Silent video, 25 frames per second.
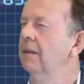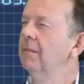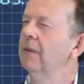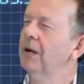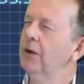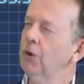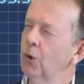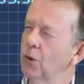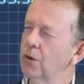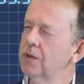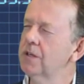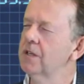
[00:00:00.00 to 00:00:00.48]

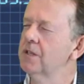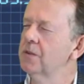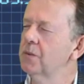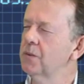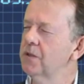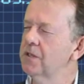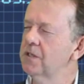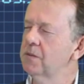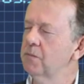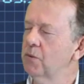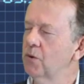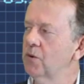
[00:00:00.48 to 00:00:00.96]
My daughters
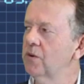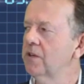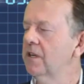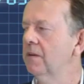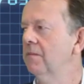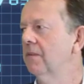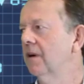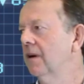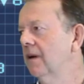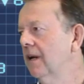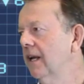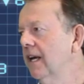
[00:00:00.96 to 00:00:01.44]
were
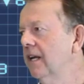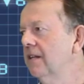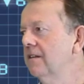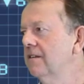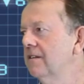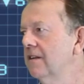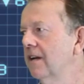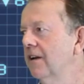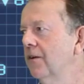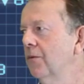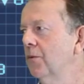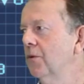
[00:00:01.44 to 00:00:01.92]
sporty. My late
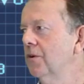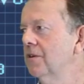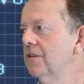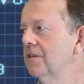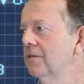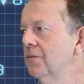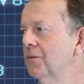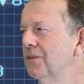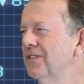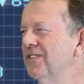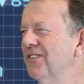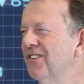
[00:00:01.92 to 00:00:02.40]
son
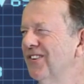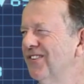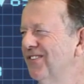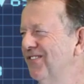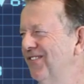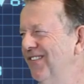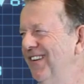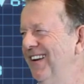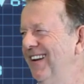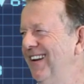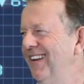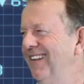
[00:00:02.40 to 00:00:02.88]
was
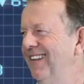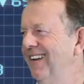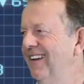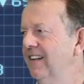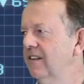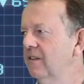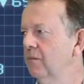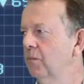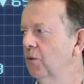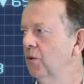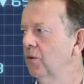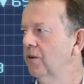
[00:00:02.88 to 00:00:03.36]
not really
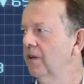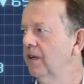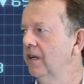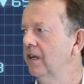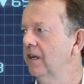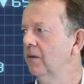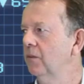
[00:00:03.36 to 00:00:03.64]
that sporty.